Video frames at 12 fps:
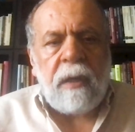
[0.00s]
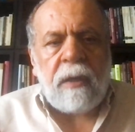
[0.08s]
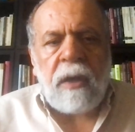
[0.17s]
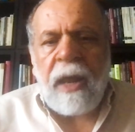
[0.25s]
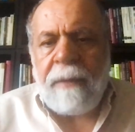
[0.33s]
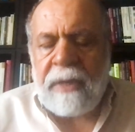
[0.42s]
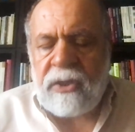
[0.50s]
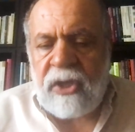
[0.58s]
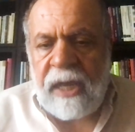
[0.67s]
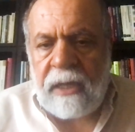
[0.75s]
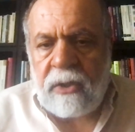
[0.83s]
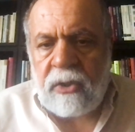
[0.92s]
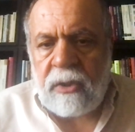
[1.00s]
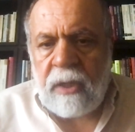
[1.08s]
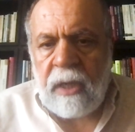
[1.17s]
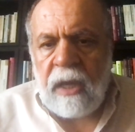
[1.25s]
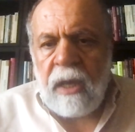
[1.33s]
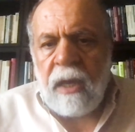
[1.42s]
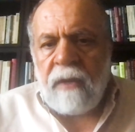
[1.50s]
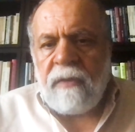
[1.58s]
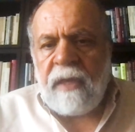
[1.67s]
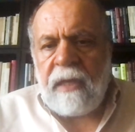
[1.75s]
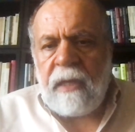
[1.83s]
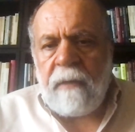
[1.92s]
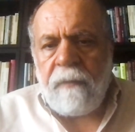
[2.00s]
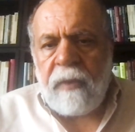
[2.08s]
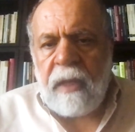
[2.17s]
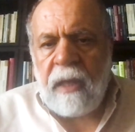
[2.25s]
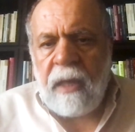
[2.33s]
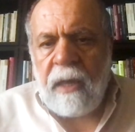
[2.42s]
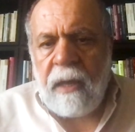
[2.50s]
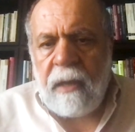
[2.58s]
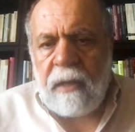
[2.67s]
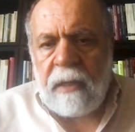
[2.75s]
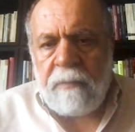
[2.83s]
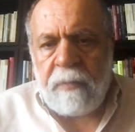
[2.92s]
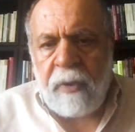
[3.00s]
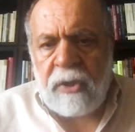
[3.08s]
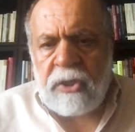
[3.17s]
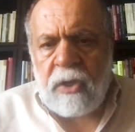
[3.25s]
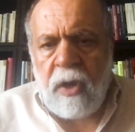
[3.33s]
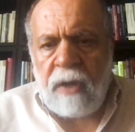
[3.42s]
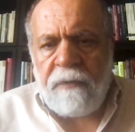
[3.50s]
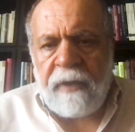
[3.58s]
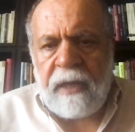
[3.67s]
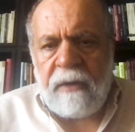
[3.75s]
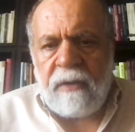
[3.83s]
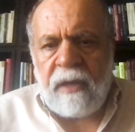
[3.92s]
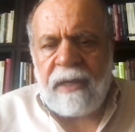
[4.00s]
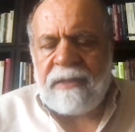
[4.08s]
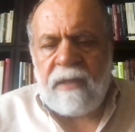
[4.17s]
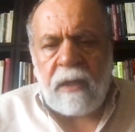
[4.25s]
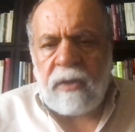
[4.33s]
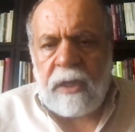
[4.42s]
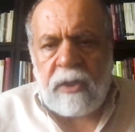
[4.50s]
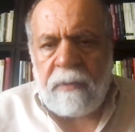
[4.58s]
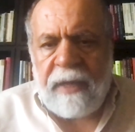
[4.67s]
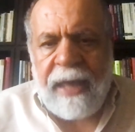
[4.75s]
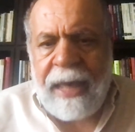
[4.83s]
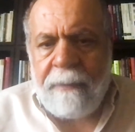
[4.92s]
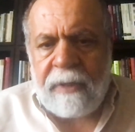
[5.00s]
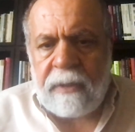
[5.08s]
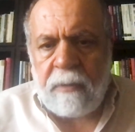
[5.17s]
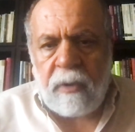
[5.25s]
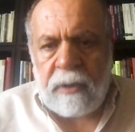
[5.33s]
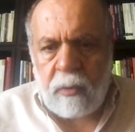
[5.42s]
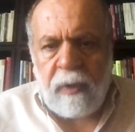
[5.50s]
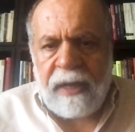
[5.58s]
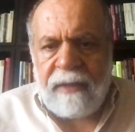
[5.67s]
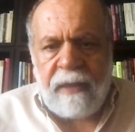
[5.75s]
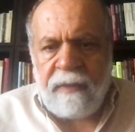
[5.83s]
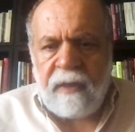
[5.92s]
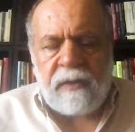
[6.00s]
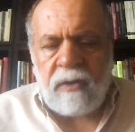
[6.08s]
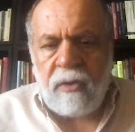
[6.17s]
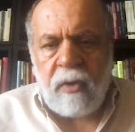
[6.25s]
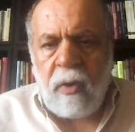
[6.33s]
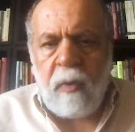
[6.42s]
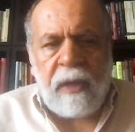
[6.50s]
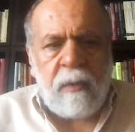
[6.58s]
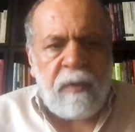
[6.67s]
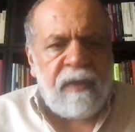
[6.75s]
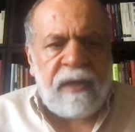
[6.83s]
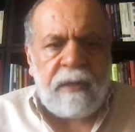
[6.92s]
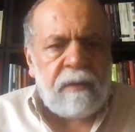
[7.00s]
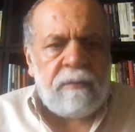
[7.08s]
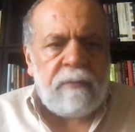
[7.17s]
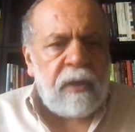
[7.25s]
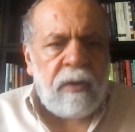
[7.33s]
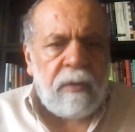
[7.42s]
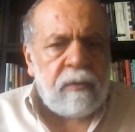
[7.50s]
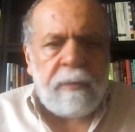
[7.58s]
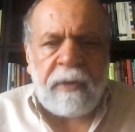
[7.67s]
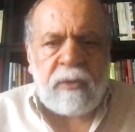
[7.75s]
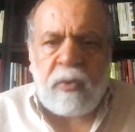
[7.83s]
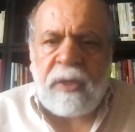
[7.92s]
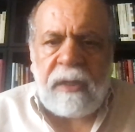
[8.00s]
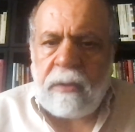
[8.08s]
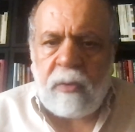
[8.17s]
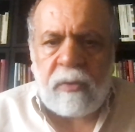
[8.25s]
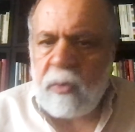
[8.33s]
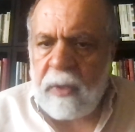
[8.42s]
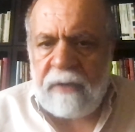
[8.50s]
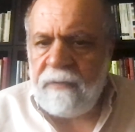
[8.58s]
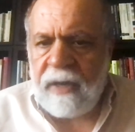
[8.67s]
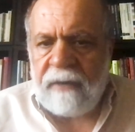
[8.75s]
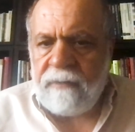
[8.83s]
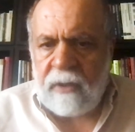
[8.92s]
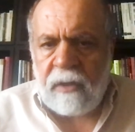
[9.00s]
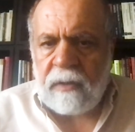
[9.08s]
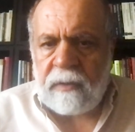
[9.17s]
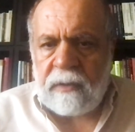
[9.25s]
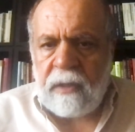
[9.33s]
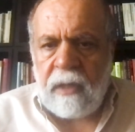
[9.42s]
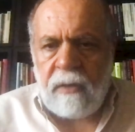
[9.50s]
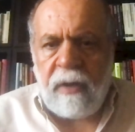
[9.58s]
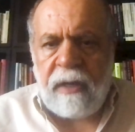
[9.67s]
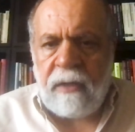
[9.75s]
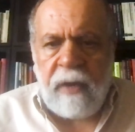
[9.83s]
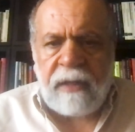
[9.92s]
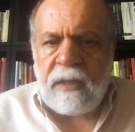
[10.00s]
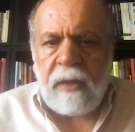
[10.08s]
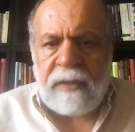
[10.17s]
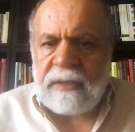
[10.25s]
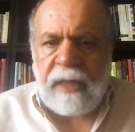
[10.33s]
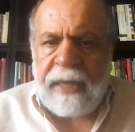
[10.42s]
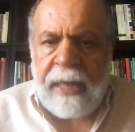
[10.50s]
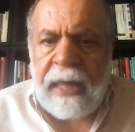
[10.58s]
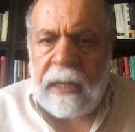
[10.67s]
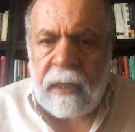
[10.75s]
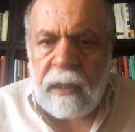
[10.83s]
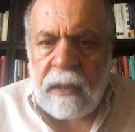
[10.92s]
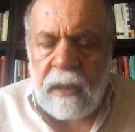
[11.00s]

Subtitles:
climate change. The Persian Gulf area is not going to be habitable the way that things are going within, about 20 to 25 years. Right now is like hell.